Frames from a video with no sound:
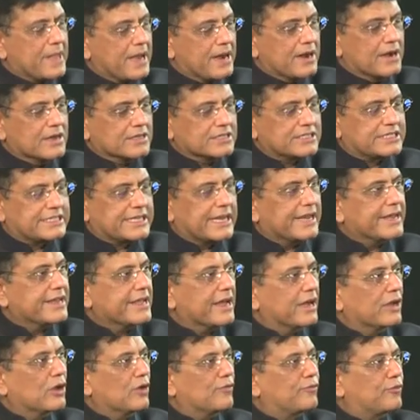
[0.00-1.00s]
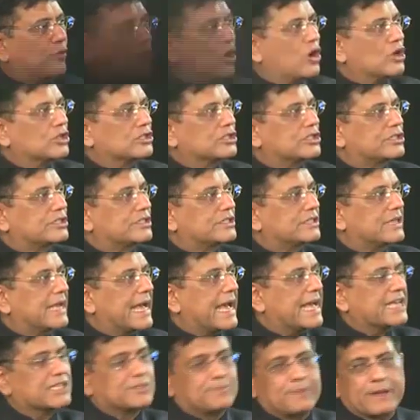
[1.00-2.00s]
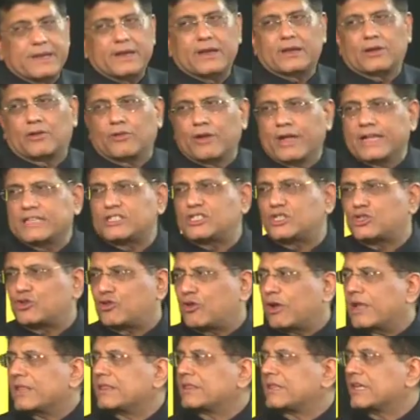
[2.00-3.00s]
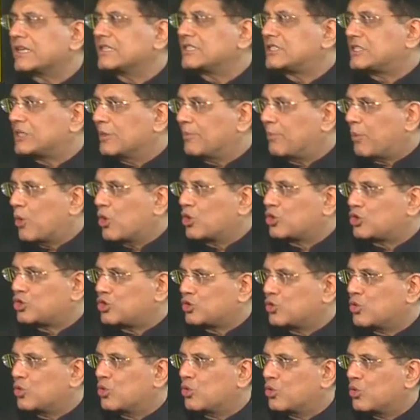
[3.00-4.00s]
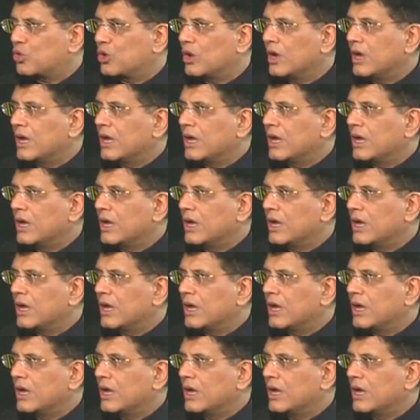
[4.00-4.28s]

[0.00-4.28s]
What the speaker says: Ernst & Young, of course, has been a great strength and support to